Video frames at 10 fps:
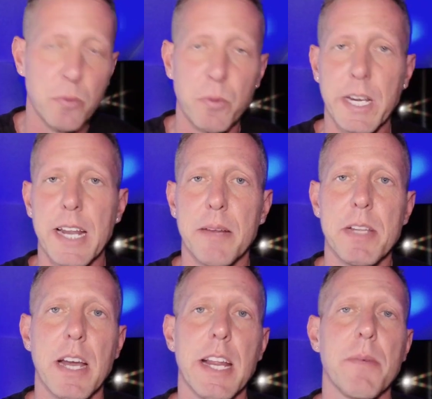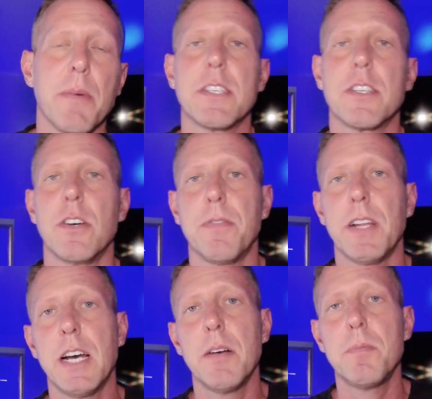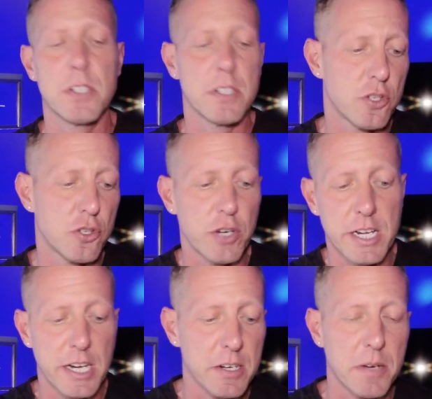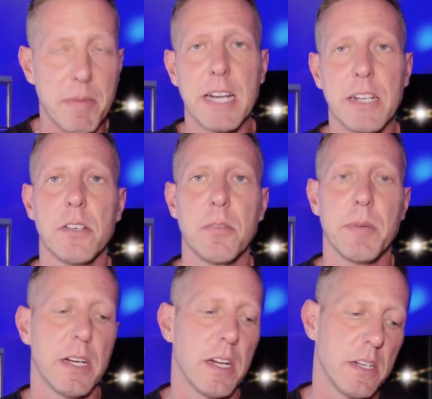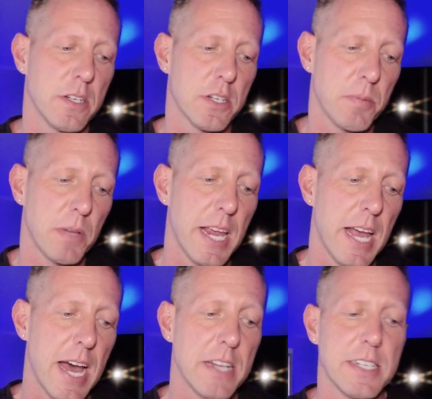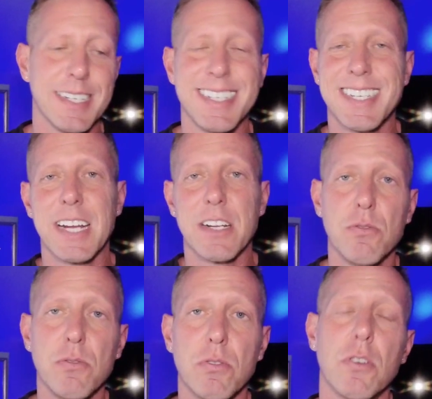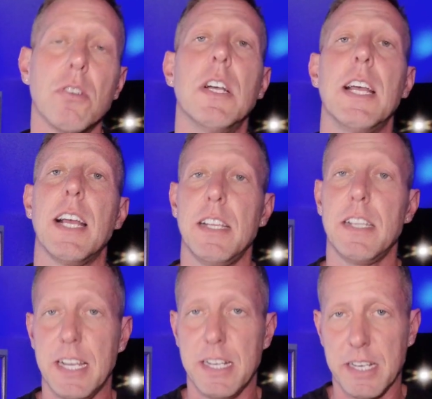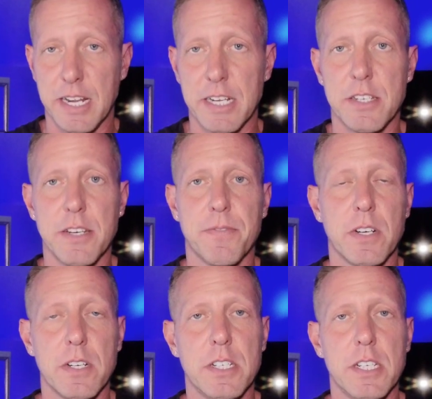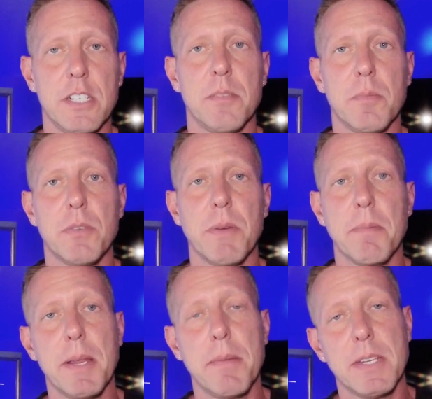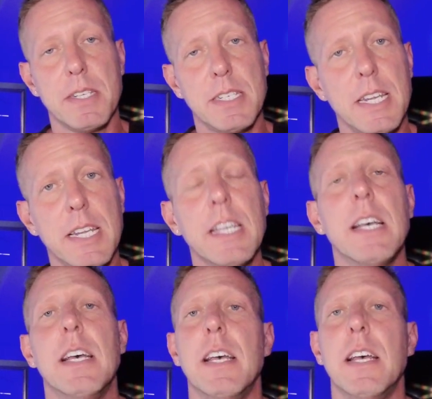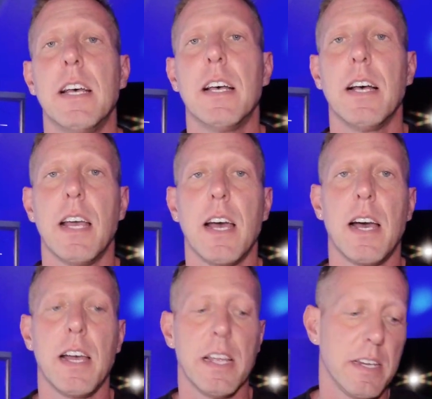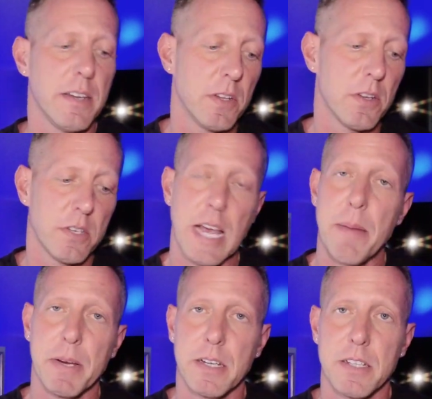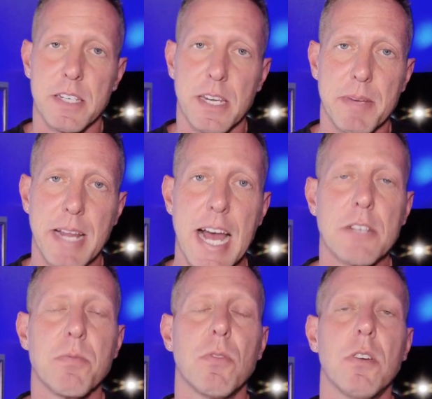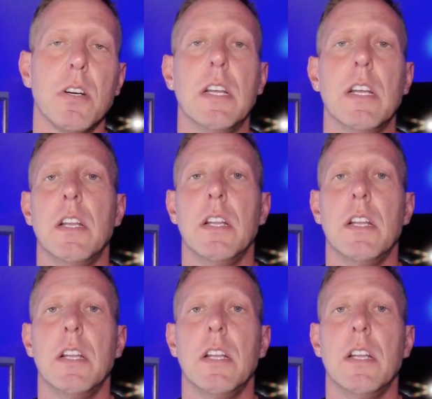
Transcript: we're getting them done anyway. So if it helps straighten out your mind a little bit on display ads inside Google and its differentiation between PPC, uh, even though it's happening on the same dashboard,